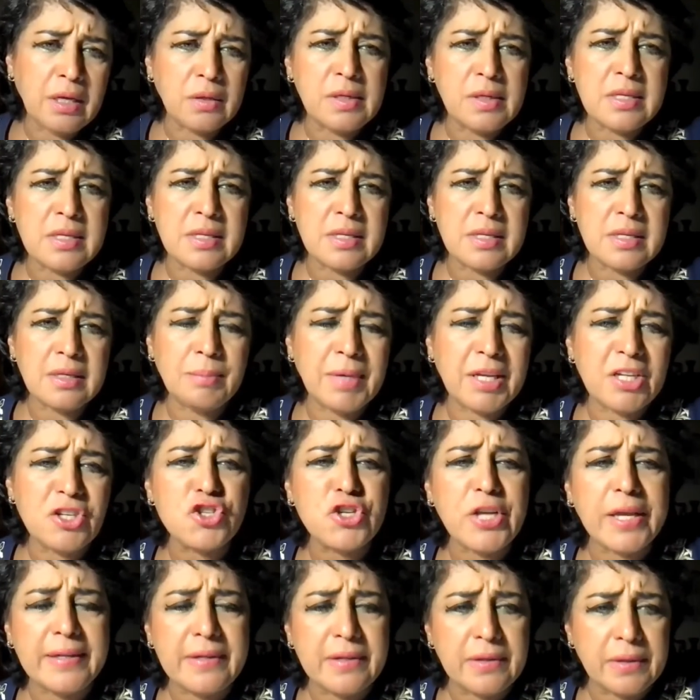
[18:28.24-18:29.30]
increasingly about
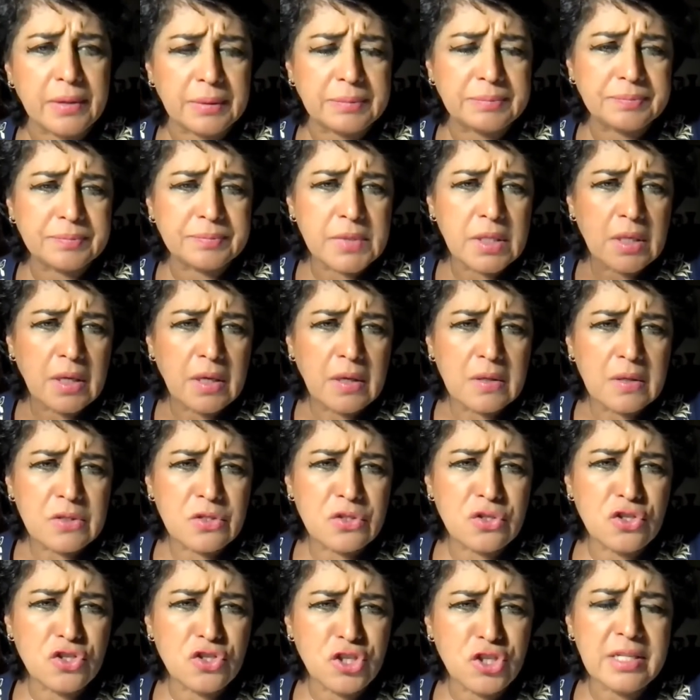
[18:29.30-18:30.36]
gender.
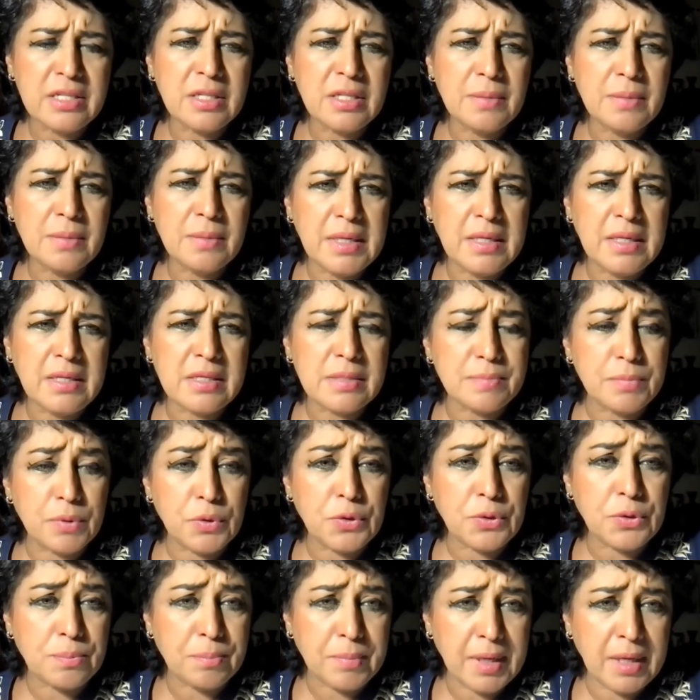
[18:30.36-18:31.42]
So gender means
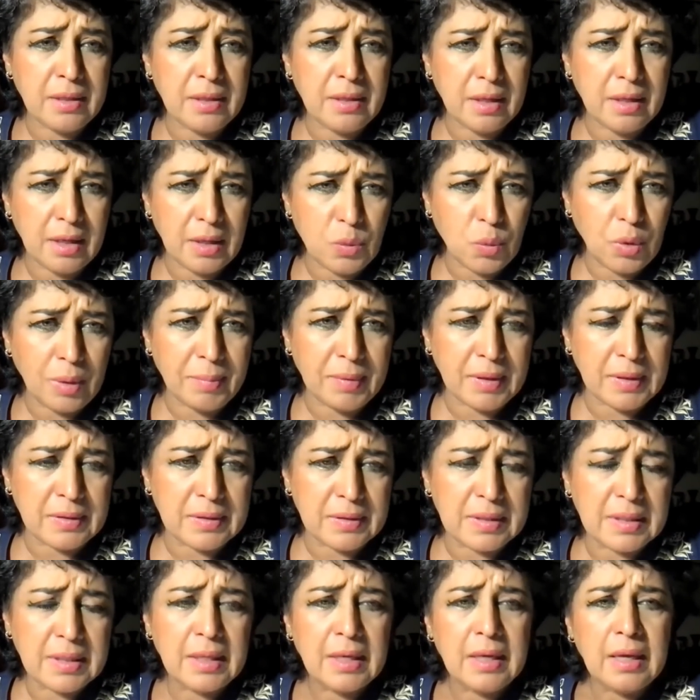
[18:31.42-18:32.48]
both men and
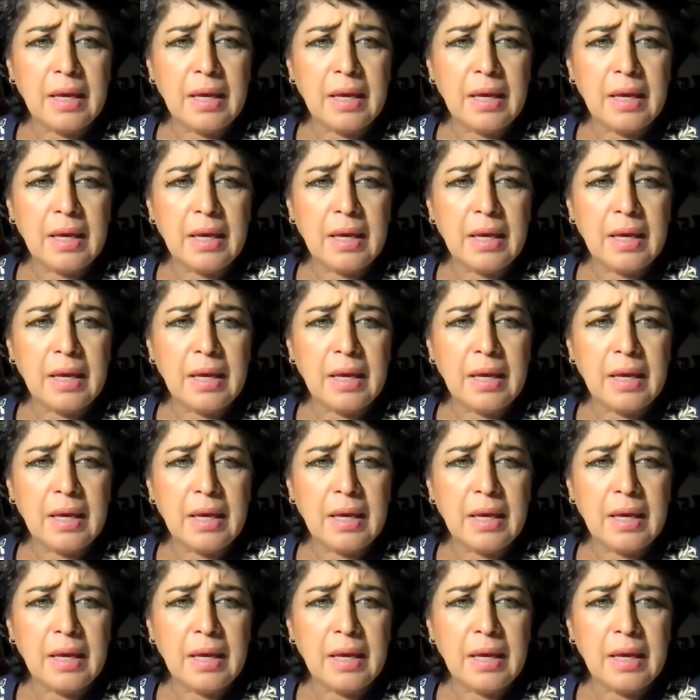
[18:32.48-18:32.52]
women.